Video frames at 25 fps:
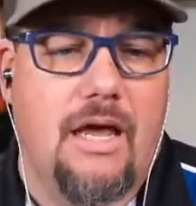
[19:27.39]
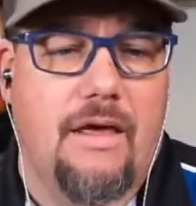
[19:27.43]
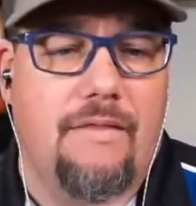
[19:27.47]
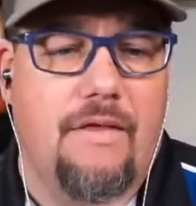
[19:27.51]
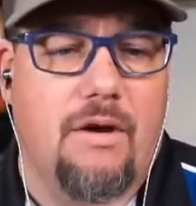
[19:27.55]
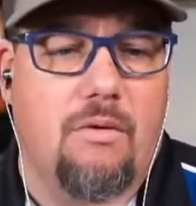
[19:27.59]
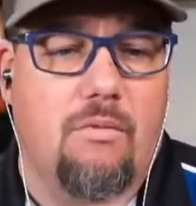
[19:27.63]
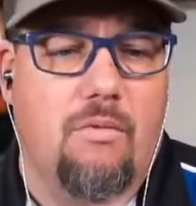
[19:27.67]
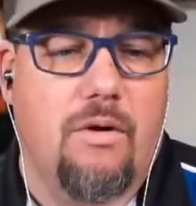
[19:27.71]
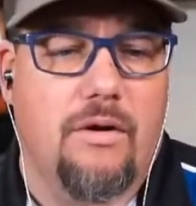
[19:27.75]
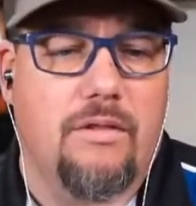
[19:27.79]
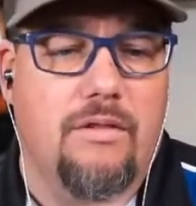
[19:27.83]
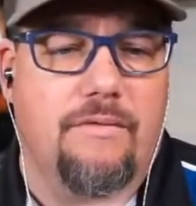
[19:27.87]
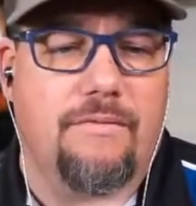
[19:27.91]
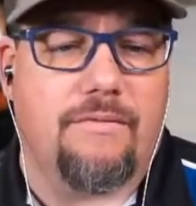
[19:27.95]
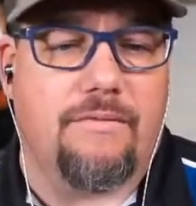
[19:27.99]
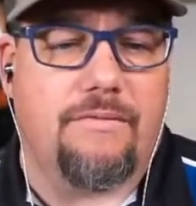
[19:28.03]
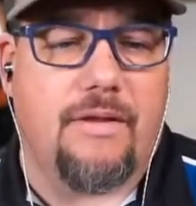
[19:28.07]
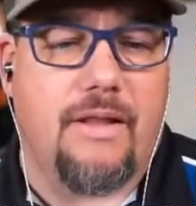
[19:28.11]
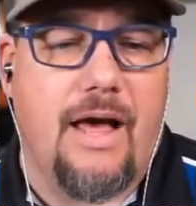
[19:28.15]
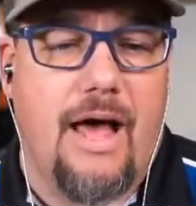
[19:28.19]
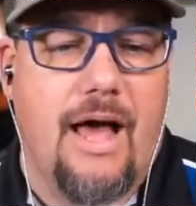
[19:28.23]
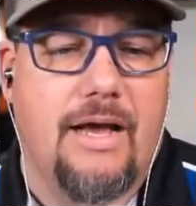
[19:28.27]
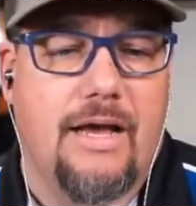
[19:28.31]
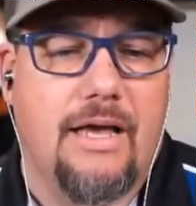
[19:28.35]
And then where the
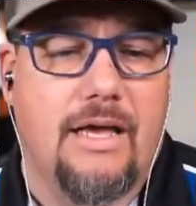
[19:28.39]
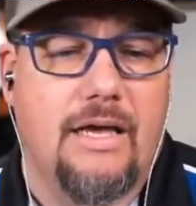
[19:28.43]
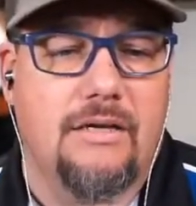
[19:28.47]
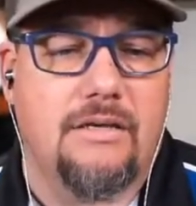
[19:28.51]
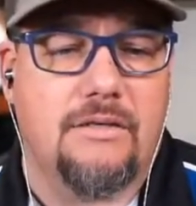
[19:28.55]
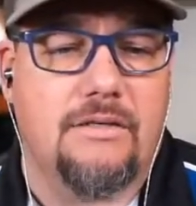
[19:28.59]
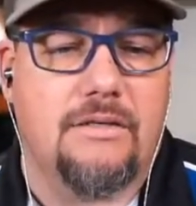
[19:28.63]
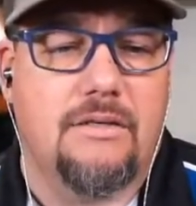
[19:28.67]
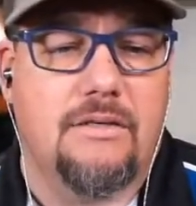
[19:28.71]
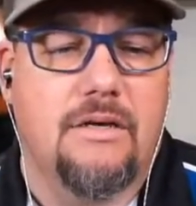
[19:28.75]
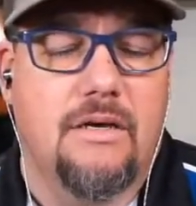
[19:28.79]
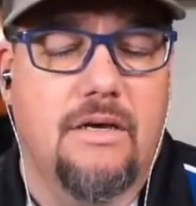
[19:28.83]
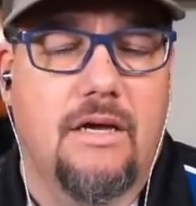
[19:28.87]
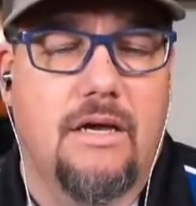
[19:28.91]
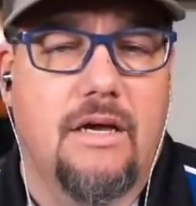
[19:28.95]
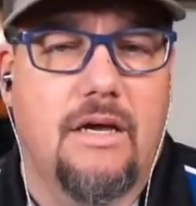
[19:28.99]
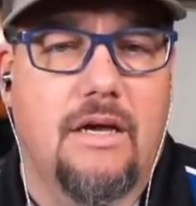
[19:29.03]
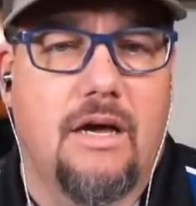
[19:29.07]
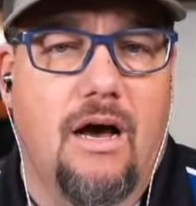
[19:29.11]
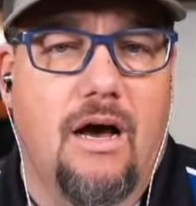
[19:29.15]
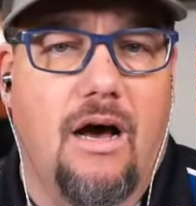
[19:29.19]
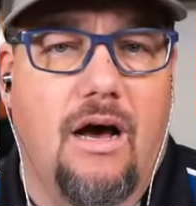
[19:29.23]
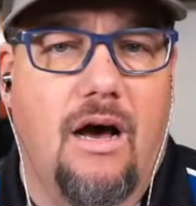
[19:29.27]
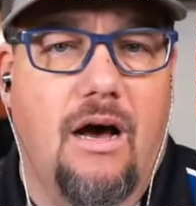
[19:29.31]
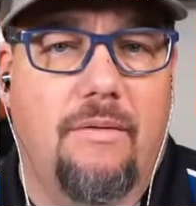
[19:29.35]
flag is,
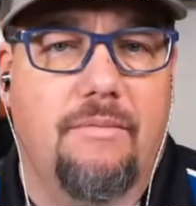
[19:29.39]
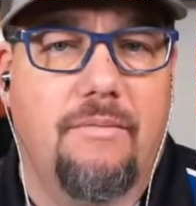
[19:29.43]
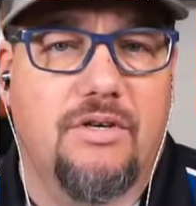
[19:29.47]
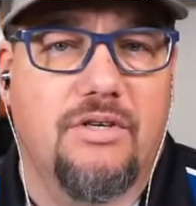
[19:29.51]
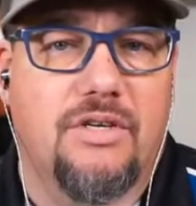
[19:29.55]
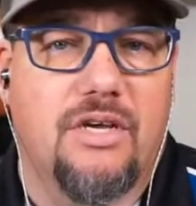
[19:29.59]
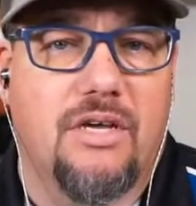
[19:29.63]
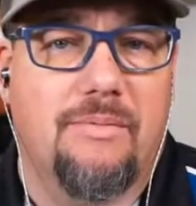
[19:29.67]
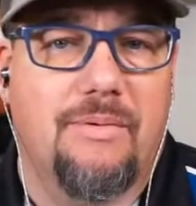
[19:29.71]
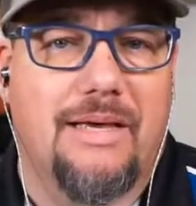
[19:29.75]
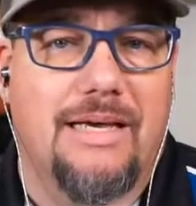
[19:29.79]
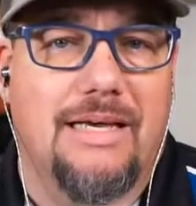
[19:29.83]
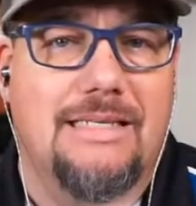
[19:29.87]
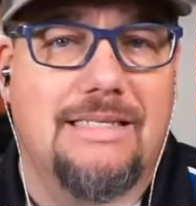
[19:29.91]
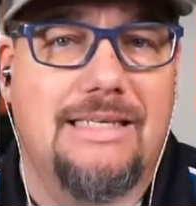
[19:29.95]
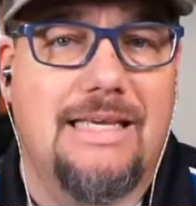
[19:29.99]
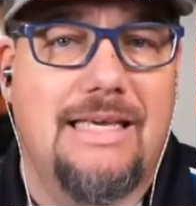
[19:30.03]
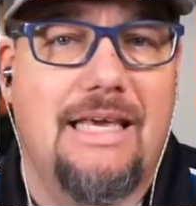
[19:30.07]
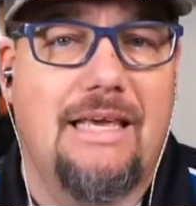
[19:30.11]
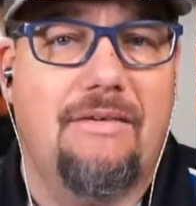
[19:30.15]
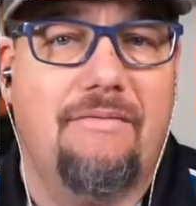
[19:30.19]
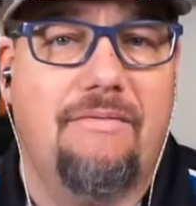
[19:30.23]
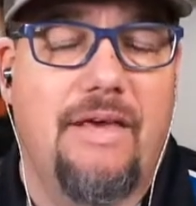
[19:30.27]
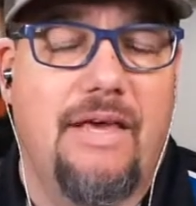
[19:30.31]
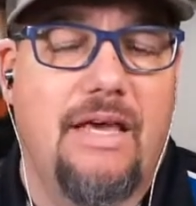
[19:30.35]
there's going to be a
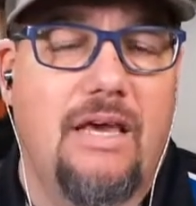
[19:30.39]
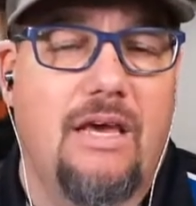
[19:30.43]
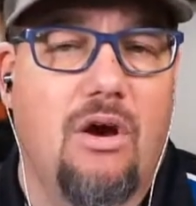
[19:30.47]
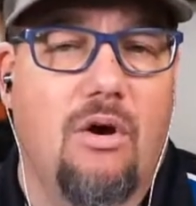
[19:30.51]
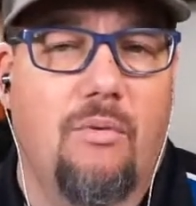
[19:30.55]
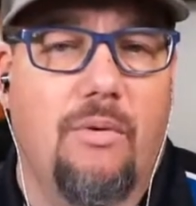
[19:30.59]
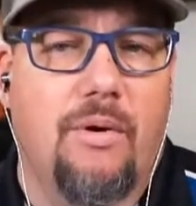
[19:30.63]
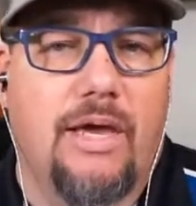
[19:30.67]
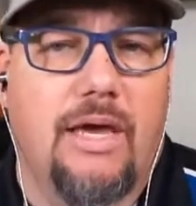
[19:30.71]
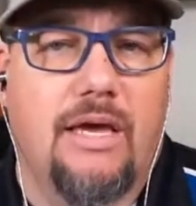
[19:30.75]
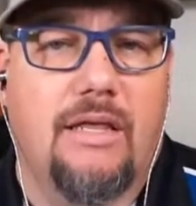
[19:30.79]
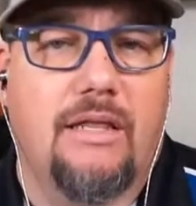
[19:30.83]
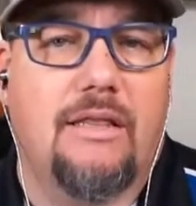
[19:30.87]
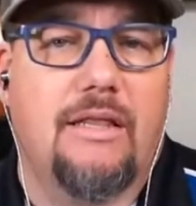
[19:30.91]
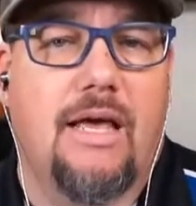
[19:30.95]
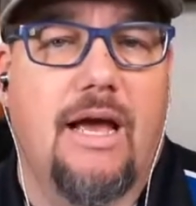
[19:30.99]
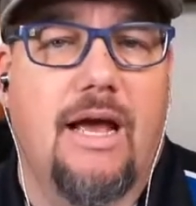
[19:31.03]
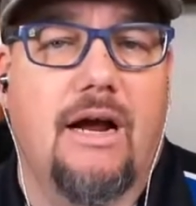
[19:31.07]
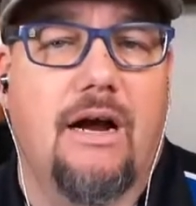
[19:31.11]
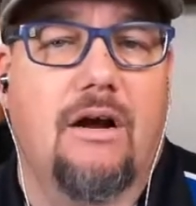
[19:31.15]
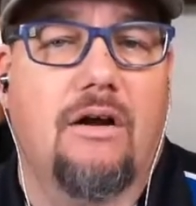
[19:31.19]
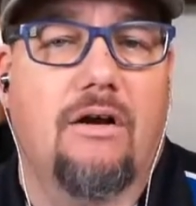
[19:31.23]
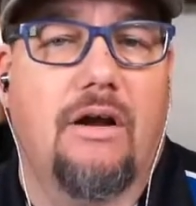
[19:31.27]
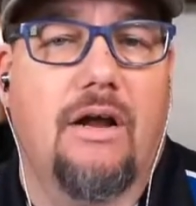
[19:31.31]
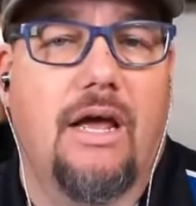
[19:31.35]
TV going in
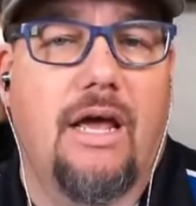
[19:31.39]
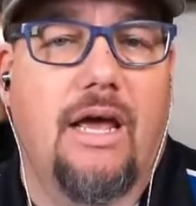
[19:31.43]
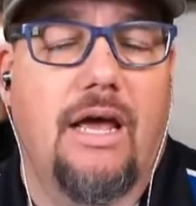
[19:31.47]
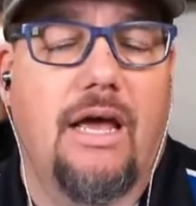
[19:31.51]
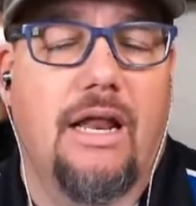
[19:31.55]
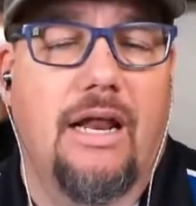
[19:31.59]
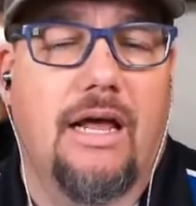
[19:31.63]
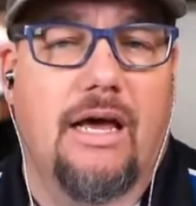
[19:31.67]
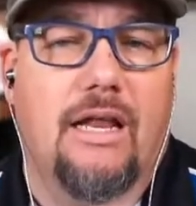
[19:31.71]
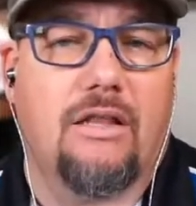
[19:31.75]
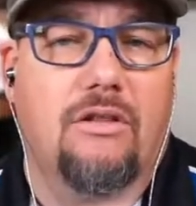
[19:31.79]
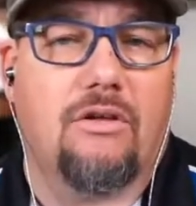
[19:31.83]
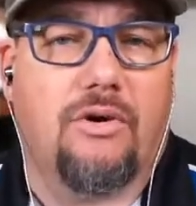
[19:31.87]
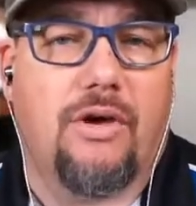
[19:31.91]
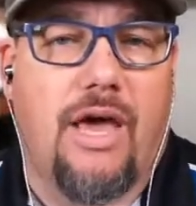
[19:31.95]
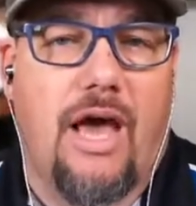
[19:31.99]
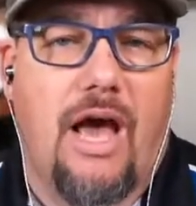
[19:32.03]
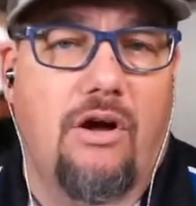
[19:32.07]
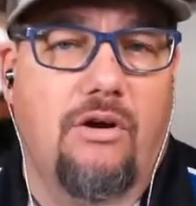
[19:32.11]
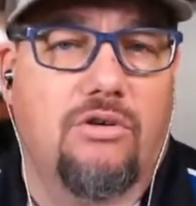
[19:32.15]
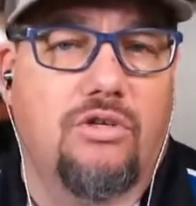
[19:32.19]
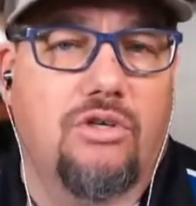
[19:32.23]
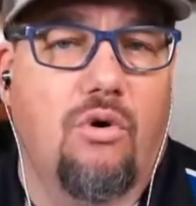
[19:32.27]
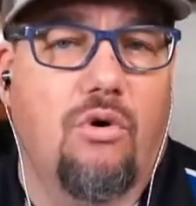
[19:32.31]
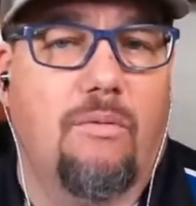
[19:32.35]
there, and I got a little
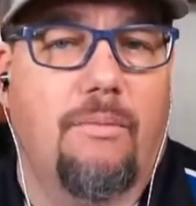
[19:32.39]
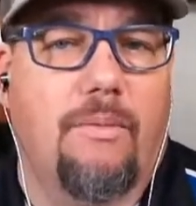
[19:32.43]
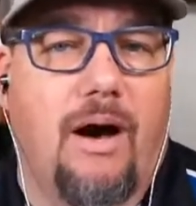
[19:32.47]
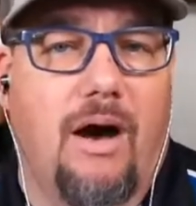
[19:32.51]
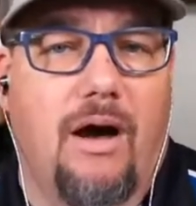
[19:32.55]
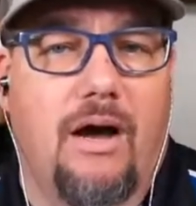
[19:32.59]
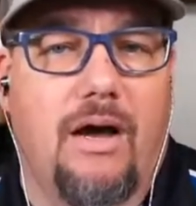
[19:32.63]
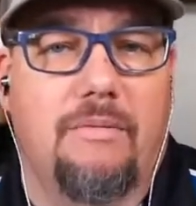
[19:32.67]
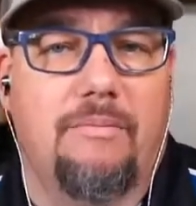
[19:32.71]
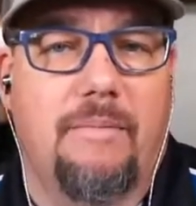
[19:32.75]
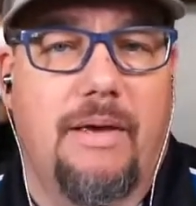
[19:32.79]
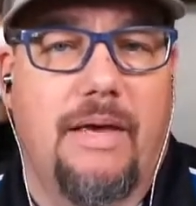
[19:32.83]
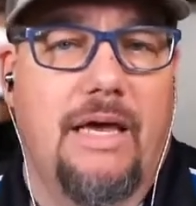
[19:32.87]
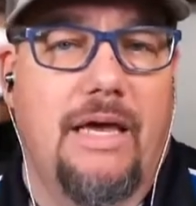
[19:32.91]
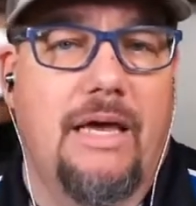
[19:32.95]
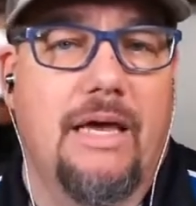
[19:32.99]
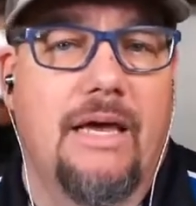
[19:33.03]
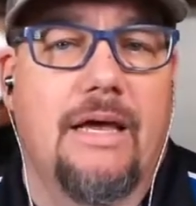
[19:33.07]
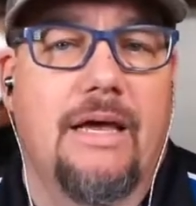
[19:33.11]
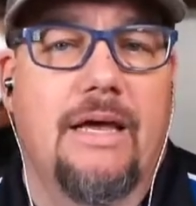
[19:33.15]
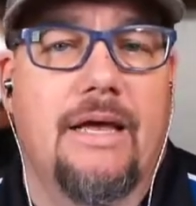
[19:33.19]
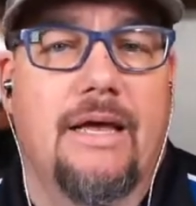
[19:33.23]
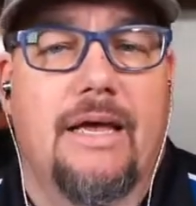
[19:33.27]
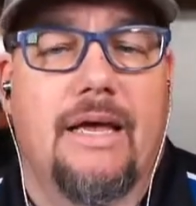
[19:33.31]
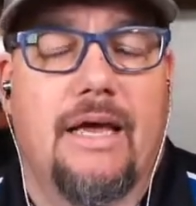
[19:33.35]
couch going behind me,